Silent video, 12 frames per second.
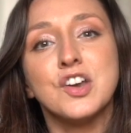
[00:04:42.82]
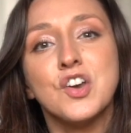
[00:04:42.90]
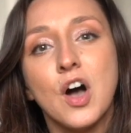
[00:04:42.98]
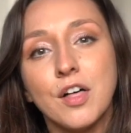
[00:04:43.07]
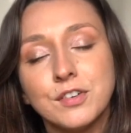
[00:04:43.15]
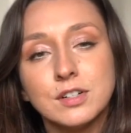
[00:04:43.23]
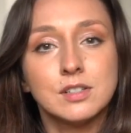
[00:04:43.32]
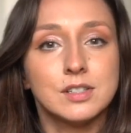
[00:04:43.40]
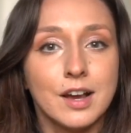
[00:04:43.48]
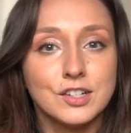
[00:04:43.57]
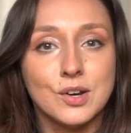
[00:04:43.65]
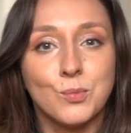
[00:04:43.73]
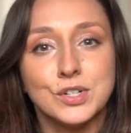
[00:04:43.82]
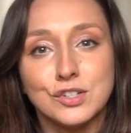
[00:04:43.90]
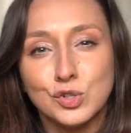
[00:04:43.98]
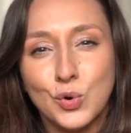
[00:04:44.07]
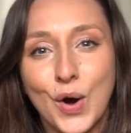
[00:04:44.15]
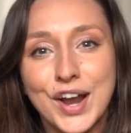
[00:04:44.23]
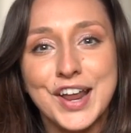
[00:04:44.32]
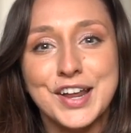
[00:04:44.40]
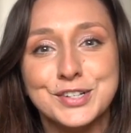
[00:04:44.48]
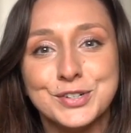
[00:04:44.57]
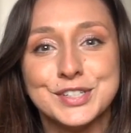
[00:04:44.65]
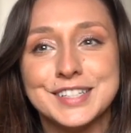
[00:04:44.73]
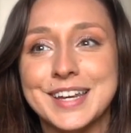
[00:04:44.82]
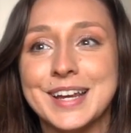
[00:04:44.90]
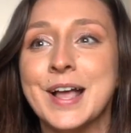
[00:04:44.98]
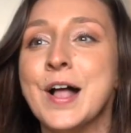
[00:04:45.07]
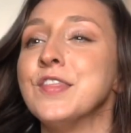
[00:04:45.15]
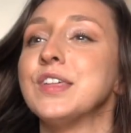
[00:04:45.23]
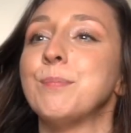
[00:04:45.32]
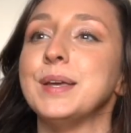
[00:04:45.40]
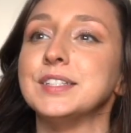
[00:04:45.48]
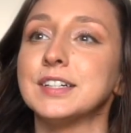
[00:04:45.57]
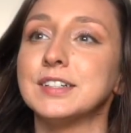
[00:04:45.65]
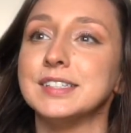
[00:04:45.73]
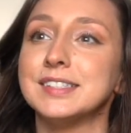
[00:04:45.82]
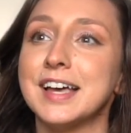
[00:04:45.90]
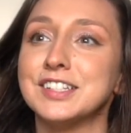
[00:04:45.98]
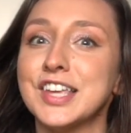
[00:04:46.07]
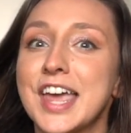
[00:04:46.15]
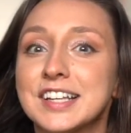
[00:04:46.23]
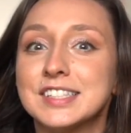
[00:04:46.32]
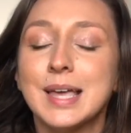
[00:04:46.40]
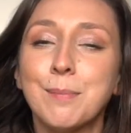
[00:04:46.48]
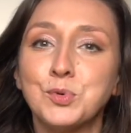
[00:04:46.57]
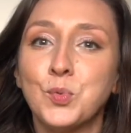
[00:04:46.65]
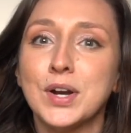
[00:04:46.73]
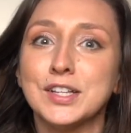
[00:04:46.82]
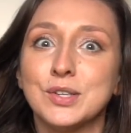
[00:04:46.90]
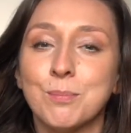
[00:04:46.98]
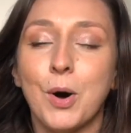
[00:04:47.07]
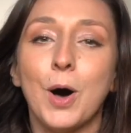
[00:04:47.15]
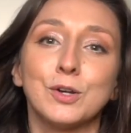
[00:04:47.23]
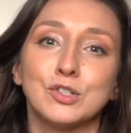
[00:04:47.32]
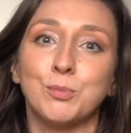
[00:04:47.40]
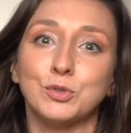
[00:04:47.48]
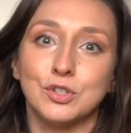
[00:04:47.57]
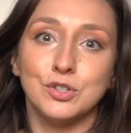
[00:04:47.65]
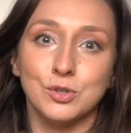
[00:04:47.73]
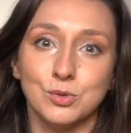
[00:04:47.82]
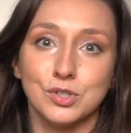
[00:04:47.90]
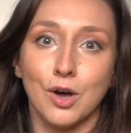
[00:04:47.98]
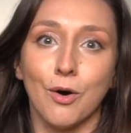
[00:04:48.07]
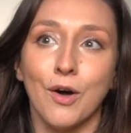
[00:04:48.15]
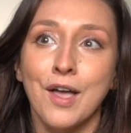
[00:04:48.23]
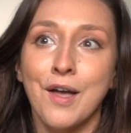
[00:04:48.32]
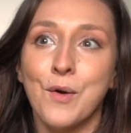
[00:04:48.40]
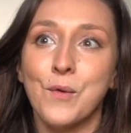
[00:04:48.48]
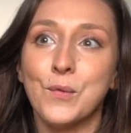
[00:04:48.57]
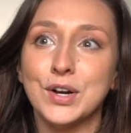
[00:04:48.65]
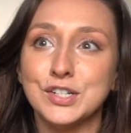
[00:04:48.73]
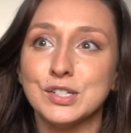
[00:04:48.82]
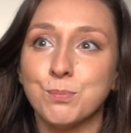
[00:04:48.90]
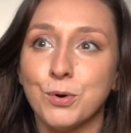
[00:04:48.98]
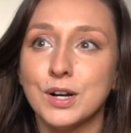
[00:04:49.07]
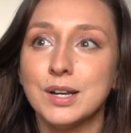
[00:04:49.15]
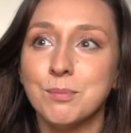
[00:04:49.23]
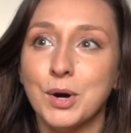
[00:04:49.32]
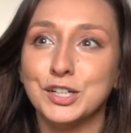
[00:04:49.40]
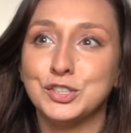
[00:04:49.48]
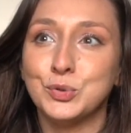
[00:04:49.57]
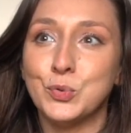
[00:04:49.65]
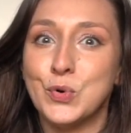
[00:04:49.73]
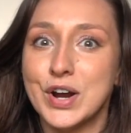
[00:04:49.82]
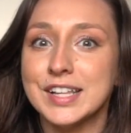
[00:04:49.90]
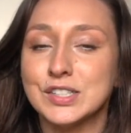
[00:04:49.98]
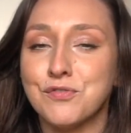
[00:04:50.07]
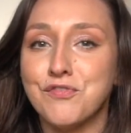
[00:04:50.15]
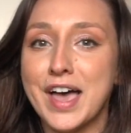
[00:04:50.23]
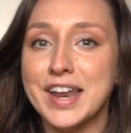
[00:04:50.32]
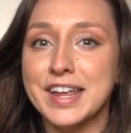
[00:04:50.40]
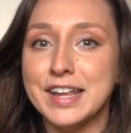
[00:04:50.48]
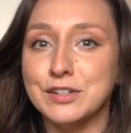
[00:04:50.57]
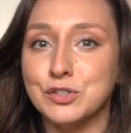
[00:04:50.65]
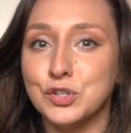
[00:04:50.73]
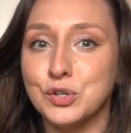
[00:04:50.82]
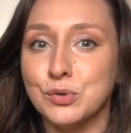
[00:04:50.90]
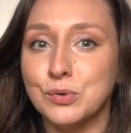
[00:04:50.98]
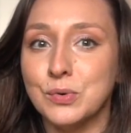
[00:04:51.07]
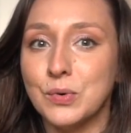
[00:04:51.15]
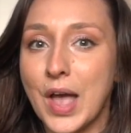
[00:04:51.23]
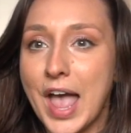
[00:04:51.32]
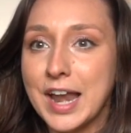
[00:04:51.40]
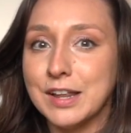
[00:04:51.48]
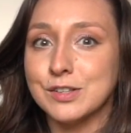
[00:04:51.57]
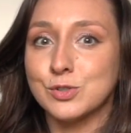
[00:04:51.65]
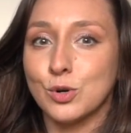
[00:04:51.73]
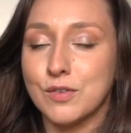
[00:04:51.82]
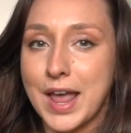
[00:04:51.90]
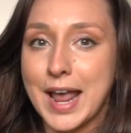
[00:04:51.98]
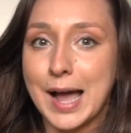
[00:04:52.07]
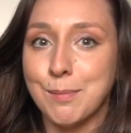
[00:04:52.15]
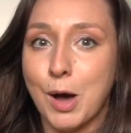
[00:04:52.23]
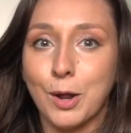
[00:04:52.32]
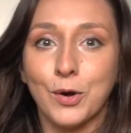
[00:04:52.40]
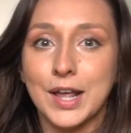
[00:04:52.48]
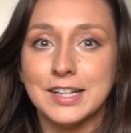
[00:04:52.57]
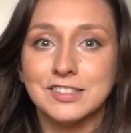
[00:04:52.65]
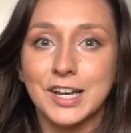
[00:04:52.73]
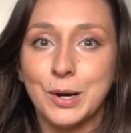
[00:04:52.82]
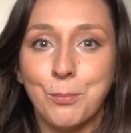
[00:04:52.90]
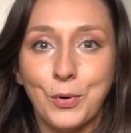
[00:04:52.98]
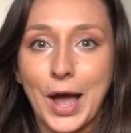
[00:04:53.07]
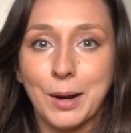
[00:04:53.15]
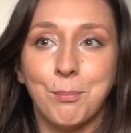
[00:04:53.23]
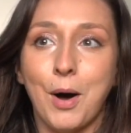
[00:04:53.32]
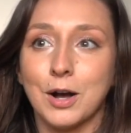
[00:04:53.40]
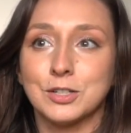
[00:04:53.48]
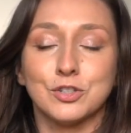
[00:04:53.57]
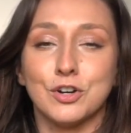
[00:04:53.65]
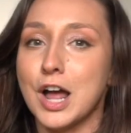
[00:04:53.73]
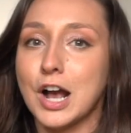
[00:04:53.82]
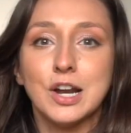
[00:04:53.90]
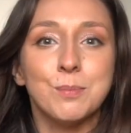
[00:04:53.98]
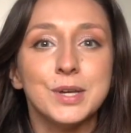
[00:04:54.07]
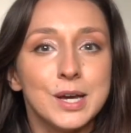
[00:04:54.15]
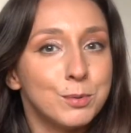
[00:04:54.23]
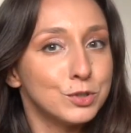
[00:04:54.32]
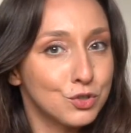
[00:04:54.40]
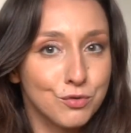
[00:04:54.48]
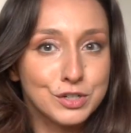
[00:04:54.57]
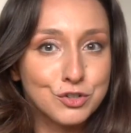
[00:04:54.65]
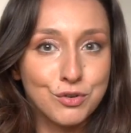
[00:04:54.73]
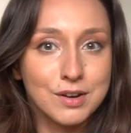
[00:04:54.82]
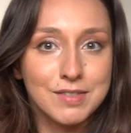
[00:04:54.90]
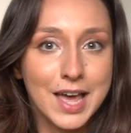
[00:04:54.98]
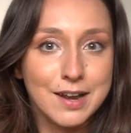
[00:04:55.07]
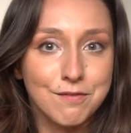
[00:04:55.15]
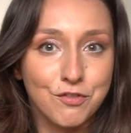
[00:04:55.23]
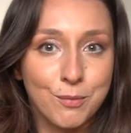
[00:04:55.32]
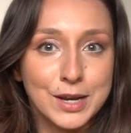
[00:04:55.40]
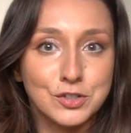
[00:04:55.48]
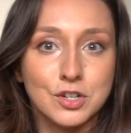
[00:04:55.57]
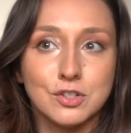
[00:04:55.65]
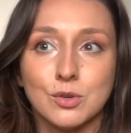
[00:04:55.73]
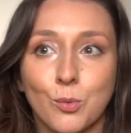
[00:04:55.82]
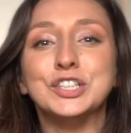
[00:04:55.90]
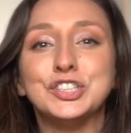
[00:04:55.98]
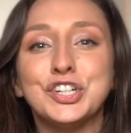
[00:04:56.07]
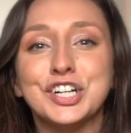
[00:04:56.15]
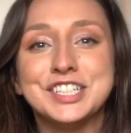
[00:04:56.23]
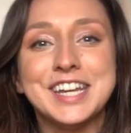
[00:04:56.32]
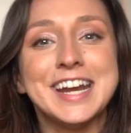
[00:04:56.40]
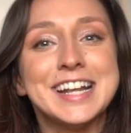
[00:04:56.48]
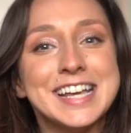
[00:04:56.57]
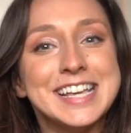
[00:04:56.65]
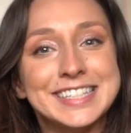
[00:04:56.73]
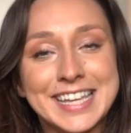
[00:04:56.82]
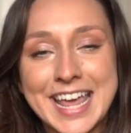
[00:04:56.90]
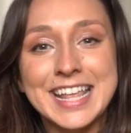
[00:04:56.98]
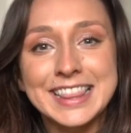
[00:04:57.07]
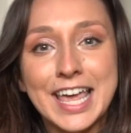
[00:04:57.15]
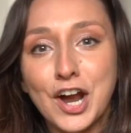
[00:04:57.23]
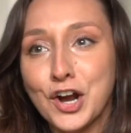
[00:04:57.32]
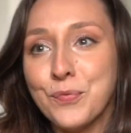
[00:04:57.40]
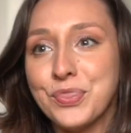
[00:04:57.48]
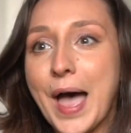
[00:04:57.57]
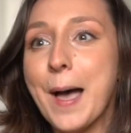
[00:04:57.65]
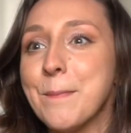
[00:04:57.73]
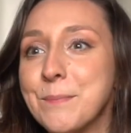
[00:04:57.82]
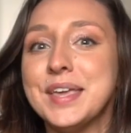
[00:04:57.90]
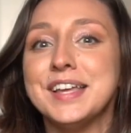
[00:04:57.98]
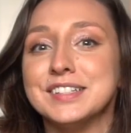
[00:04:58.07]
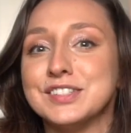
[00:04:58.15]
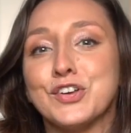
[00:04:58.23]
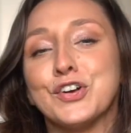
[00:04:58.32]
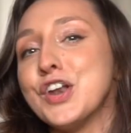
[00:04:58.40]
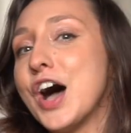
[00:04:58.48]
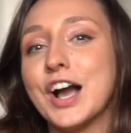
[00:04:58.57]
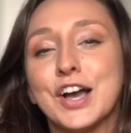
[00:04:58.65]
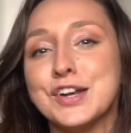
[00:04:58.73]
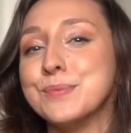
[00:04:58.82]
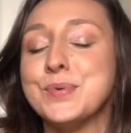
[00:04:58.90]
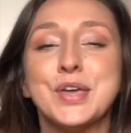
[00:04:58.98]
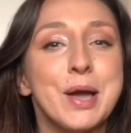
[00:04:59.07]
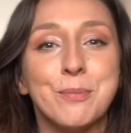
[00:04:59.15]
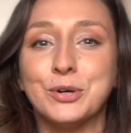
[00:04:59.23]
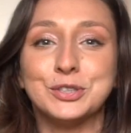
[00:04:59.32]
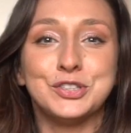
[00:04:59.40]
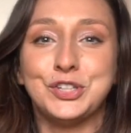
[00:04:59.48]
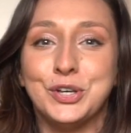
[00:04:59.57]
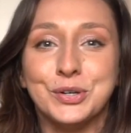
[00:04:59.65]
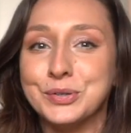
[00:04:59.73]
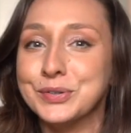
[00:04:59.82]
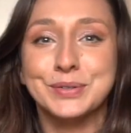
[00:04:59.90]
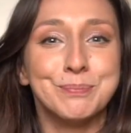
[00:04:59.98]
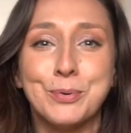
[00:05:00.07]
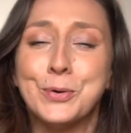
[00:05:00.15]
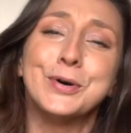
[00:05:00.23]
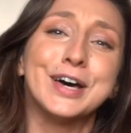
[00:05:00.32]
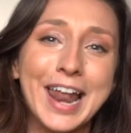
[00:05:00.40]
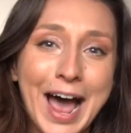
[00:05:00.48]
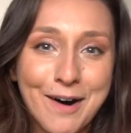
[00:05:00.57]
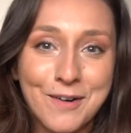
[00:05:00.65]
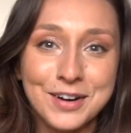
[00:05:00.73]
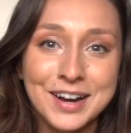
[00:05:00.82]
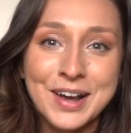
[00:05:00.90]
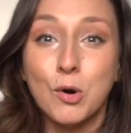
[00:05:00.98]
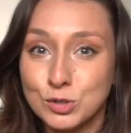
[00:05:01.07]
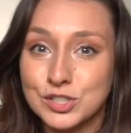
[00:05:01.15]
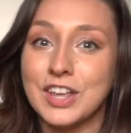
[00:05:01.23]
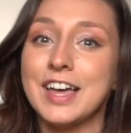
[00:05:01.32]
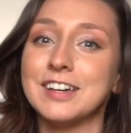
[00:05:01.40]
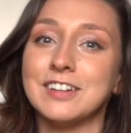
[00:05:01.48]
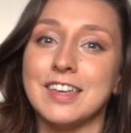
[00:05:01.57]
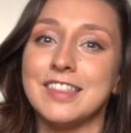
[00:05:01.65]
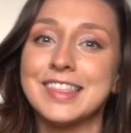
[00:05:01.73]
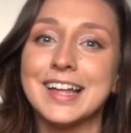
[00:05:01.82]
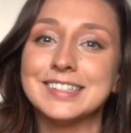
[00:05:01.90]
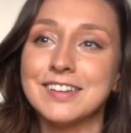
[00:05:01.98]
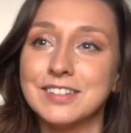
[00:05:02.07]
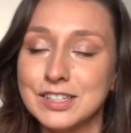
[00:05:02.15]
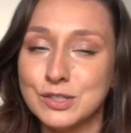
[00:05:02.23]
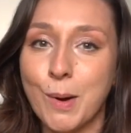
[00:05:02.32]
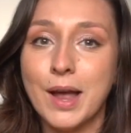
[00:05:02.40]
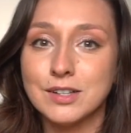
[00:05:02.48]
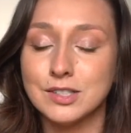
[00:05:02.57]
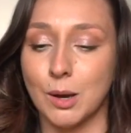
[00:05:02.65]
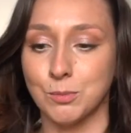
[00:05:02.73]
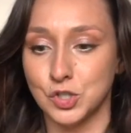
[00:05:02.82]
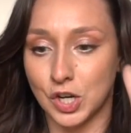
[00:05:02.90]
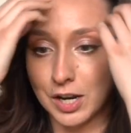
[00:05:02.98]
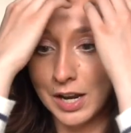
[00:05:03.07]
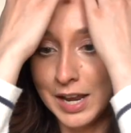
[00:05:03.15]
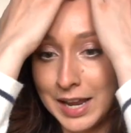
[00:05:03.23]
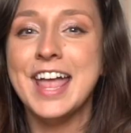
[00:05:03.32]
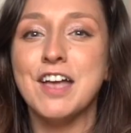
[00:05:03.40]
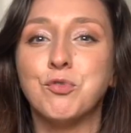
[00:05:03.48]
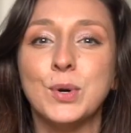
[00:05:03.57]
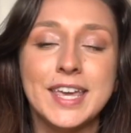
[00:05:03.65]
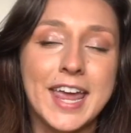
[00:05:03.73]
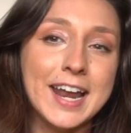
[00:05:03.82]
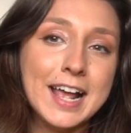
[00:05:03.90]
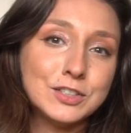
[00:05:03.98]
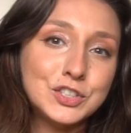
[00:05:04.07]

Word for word: another section which is quite interesting that basically says, except when it's impossible to do so, which is pretty much when it's fed into any sort of AI model. It's like a black box. They're not gonna be able to retrieve that information. Once your data is in there, that means they're not gonna be able to pull it out. Most likely, that's at least my assumption. If we can't